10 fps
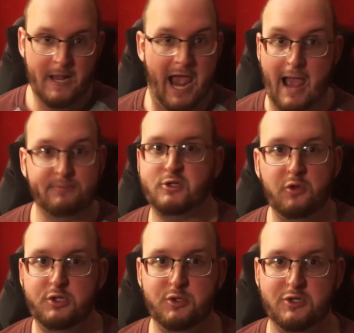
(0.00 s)

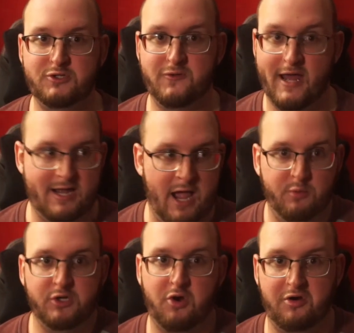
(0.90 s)
absolutely you can do that i
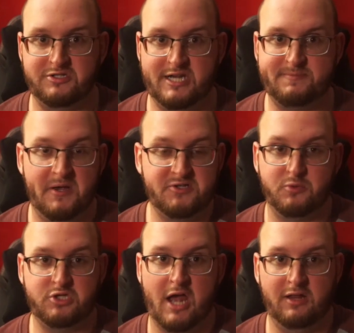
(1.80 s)
would encourage that especially
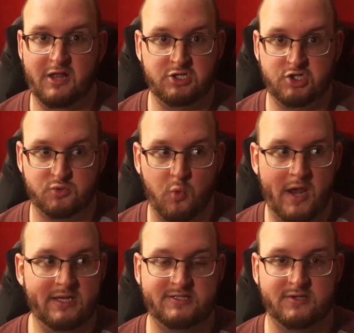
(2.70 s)
with shadowlands just
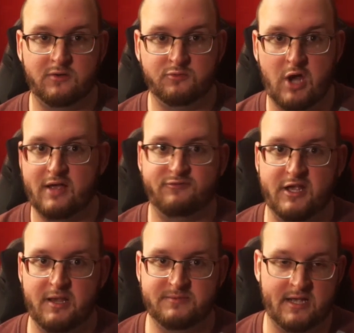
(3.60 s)
wait until Dragonflight
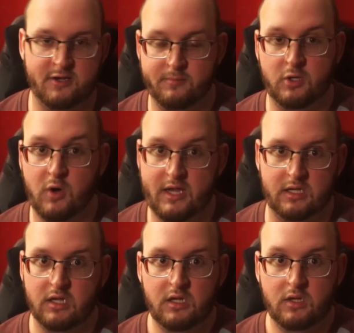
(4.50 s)
comes out it'll be
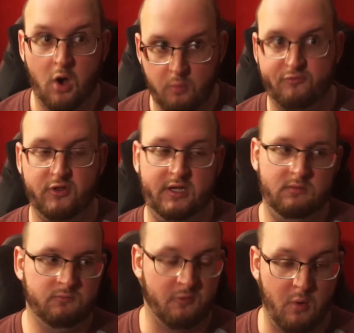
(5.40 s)
great hopefully
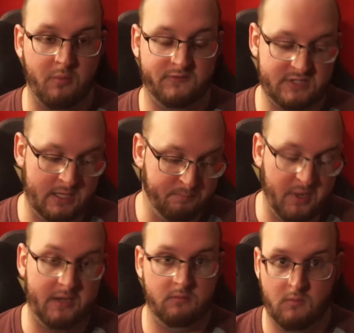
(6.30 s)
from what we've seen
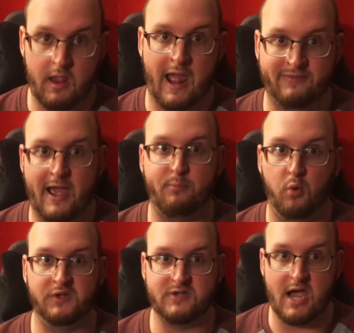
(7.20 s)
but at that
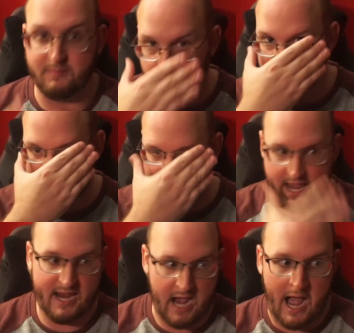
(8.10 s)
point in time he was saying
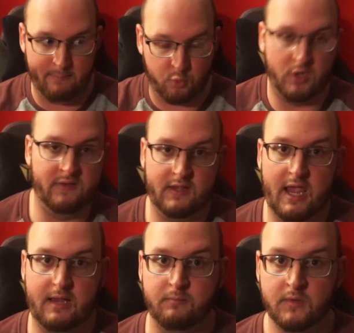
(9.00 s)
hey i'm quitting the
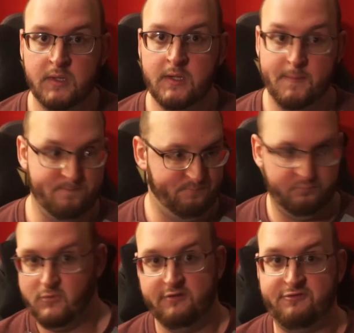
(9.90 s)
game
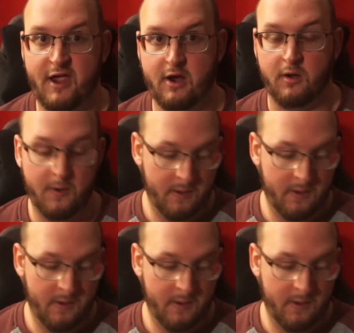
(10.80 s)
Fair.